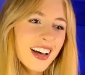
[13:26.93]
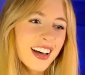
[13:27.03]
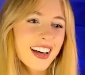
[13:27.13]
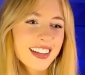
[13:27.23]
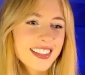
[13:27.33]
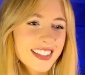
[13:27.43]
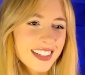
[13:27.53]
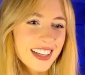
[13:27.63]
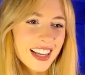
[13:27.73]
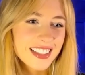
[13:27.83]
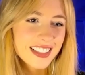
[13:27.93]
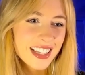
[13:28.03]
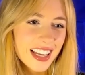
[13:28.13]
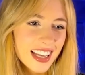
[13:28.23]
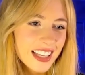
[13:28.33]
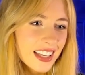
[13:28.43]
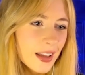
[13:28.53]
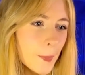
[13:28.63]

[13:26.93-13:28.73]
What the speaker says: So I take...